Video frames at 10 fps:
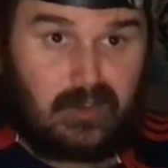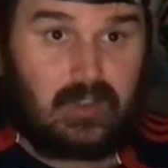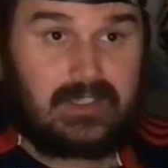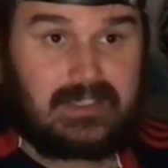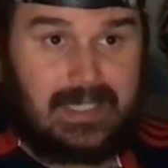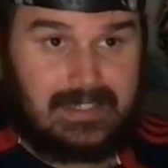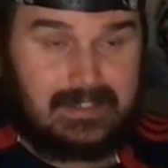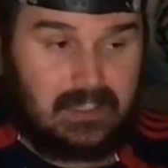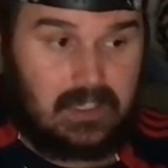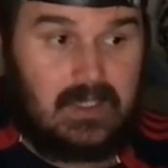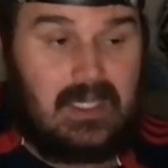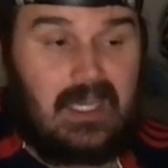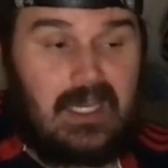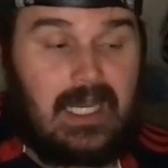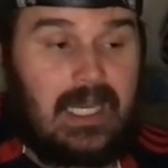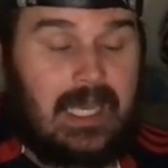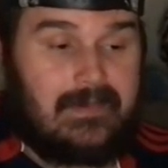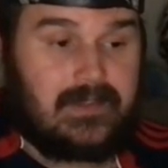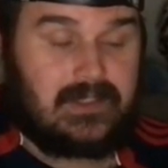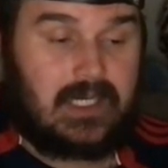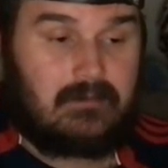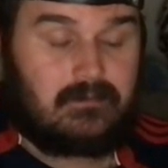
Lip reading: you guys later. Player